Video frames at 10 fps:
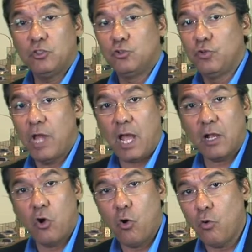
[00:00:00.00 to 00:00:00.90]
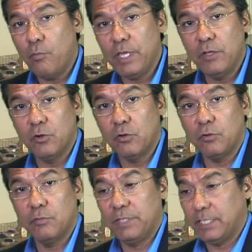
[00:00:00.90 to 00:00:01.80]
Do not
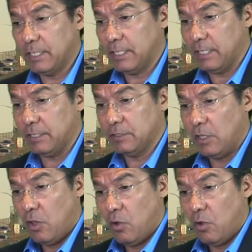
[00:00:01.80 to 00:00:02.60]
commingle, because